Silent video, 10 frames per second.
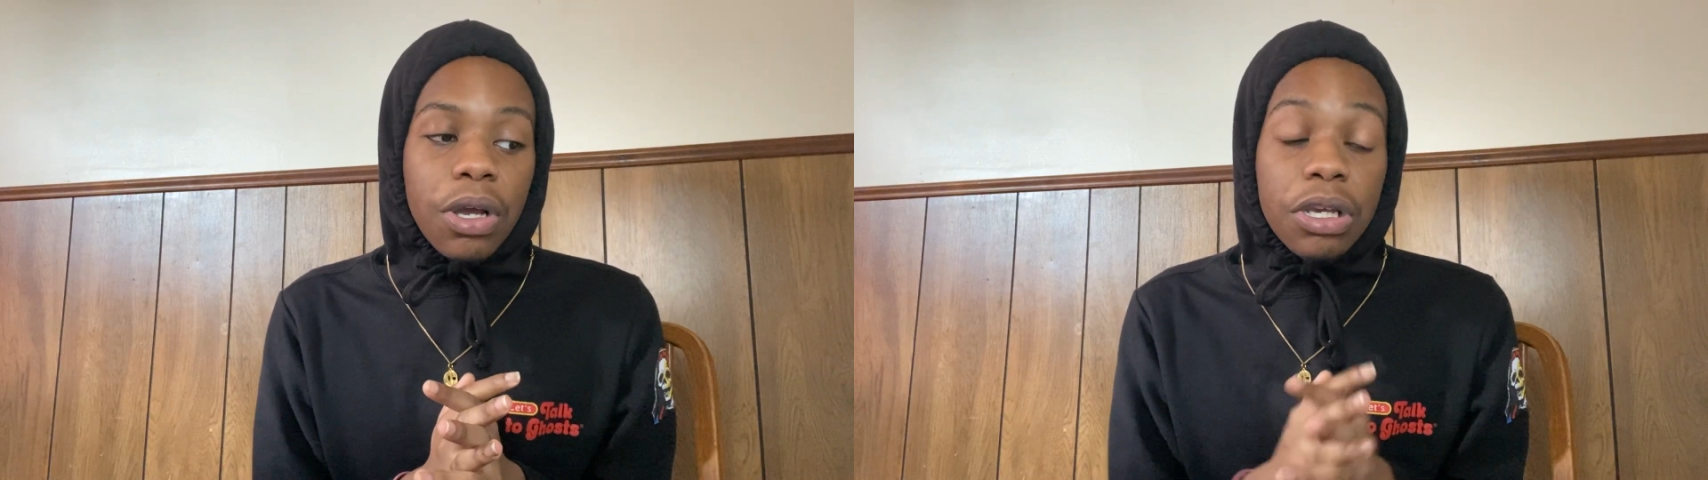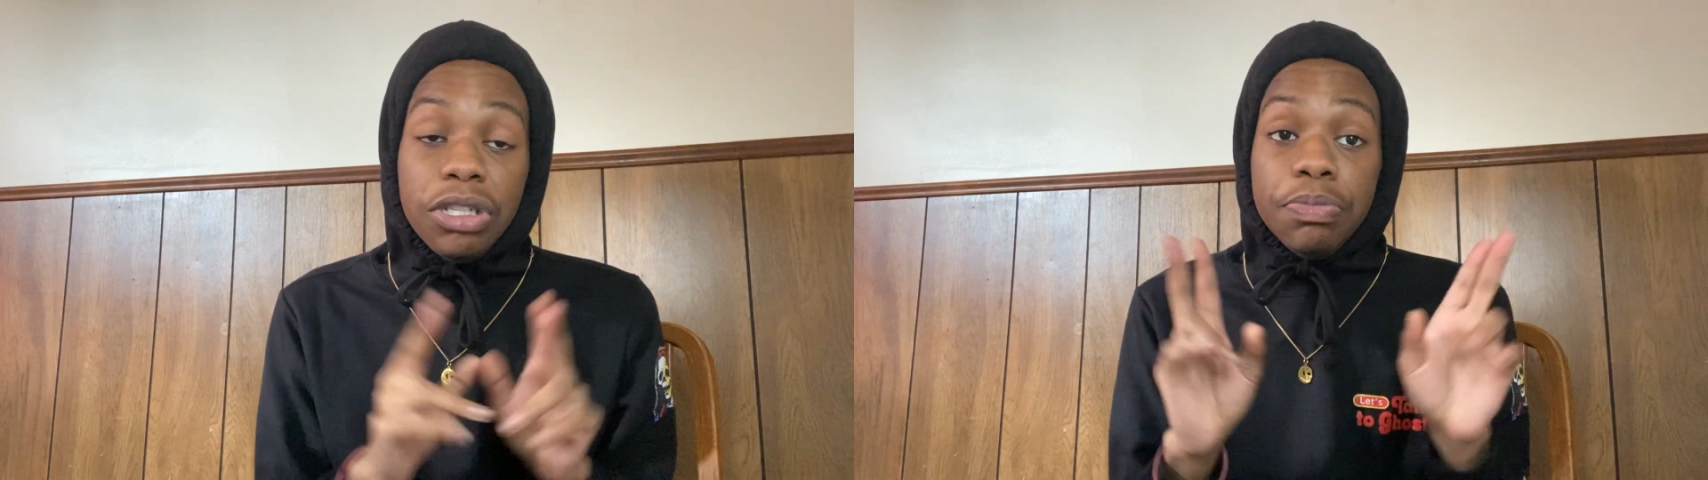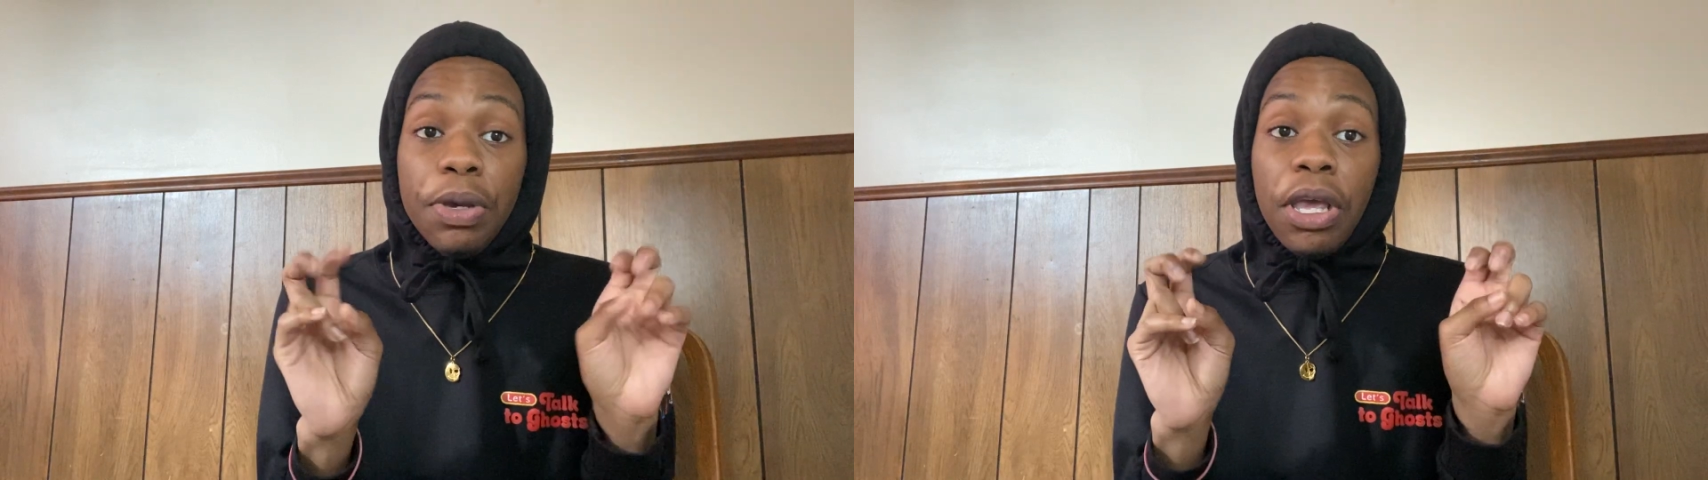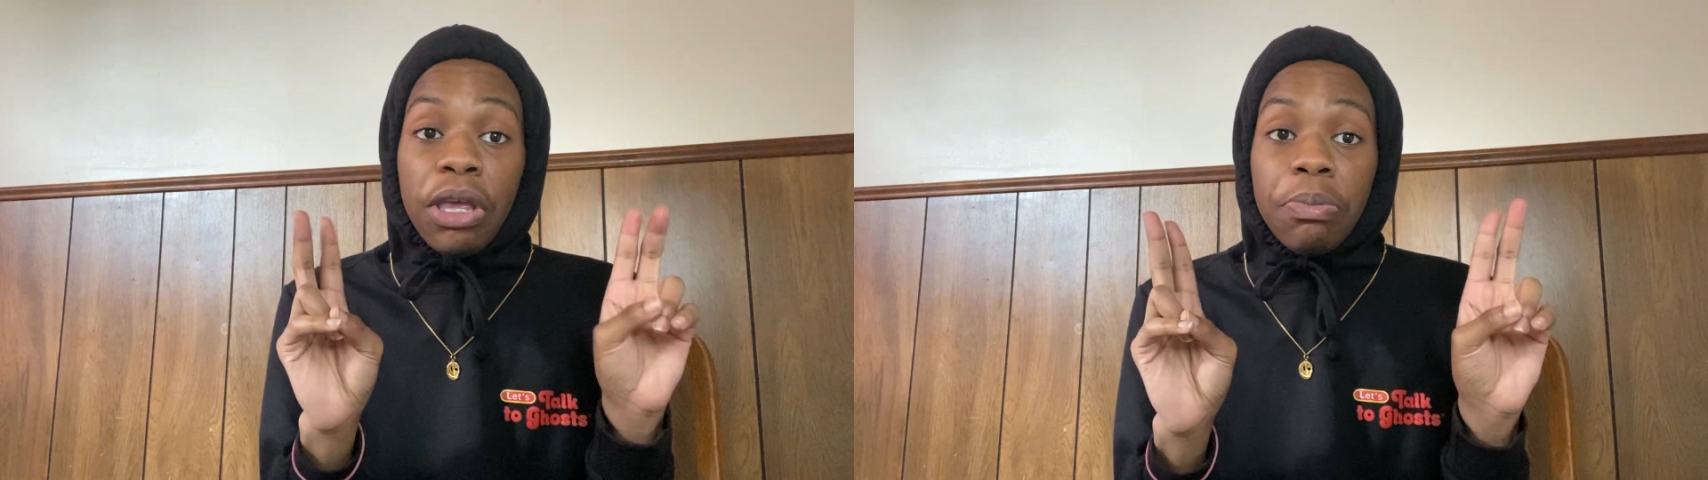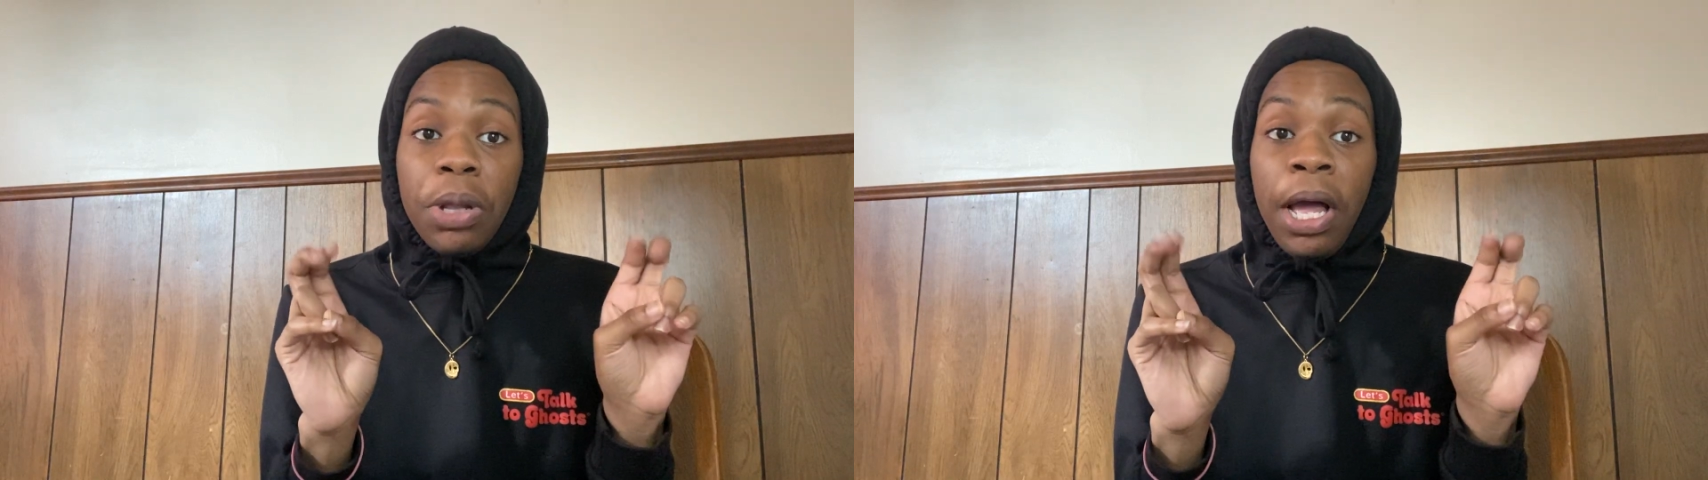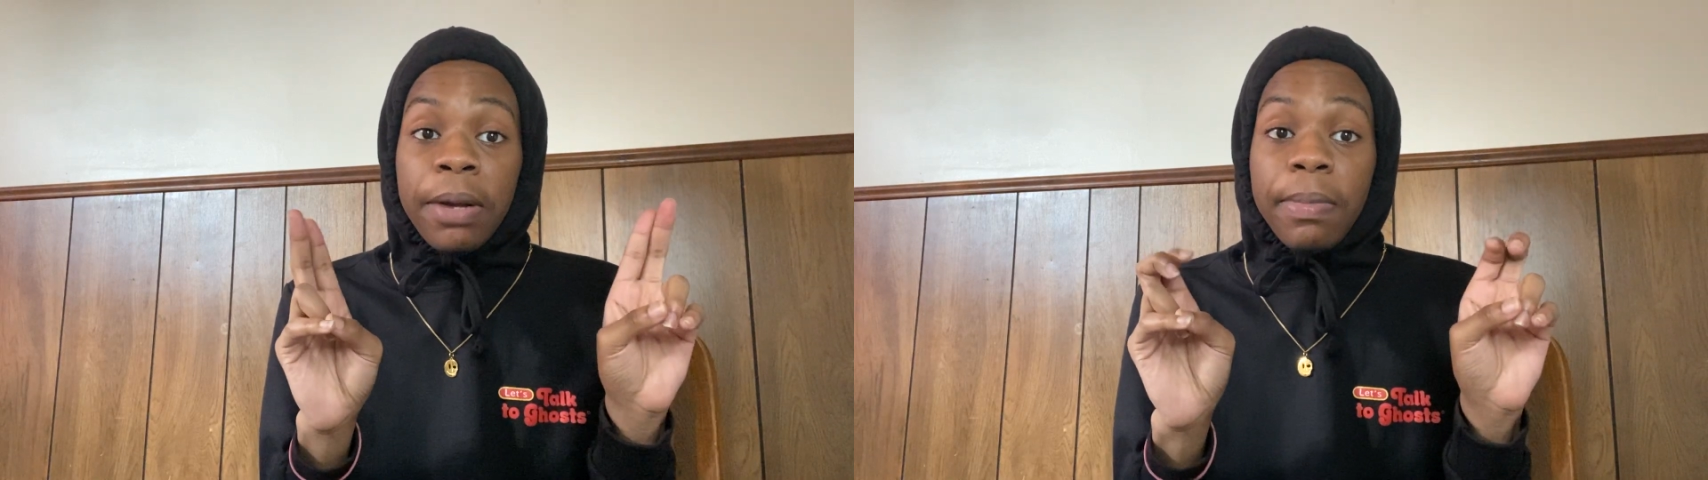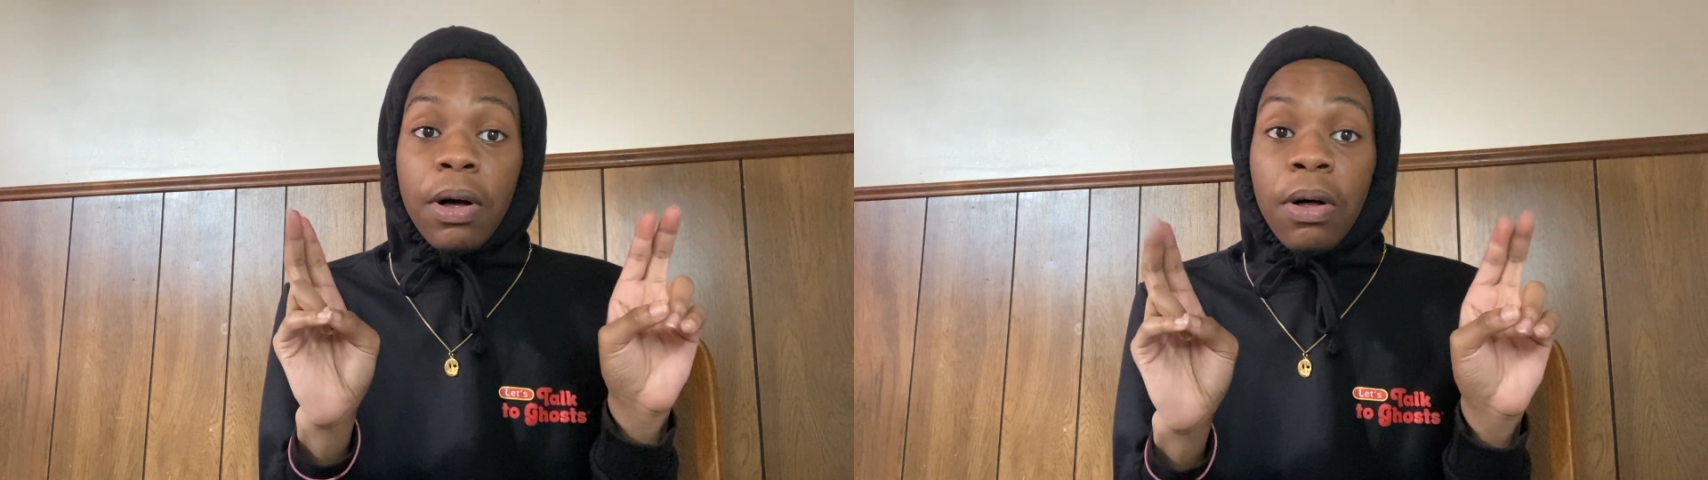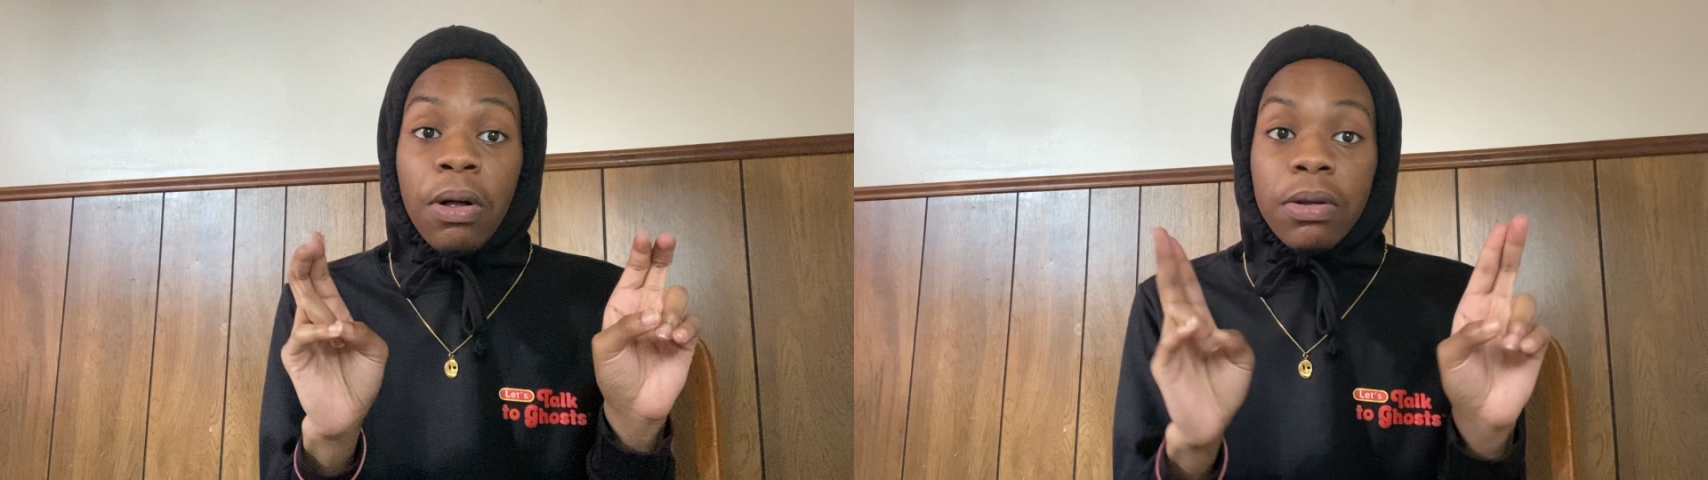he's being
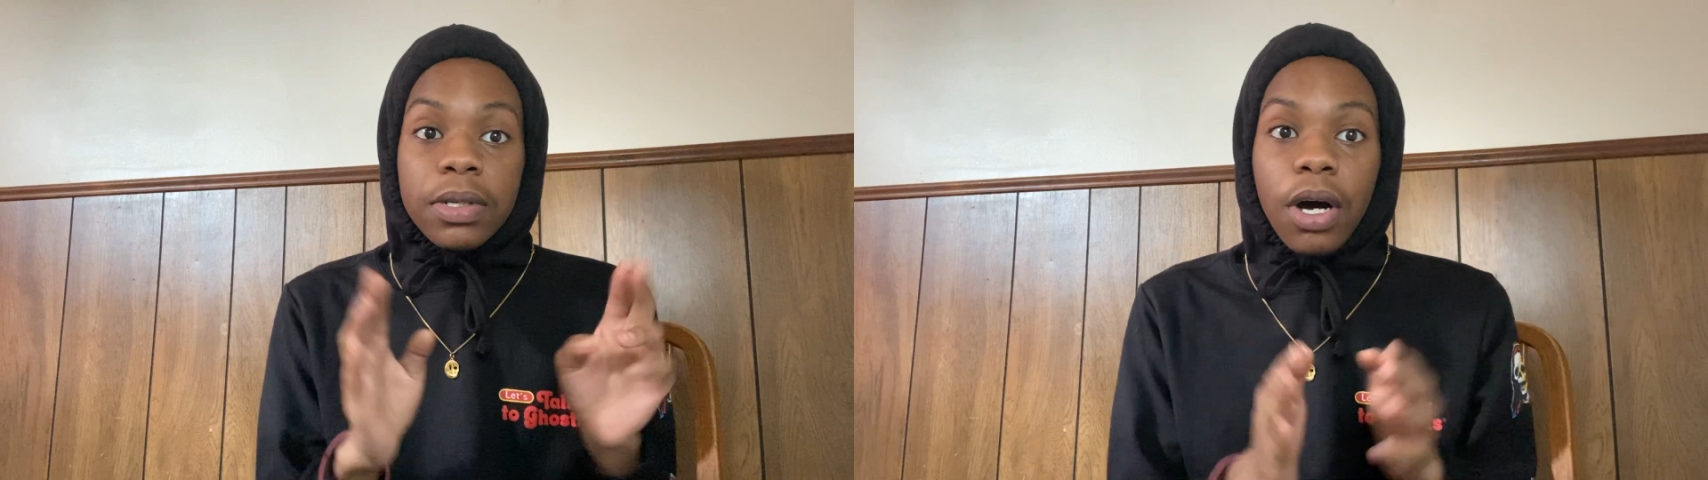blackballed.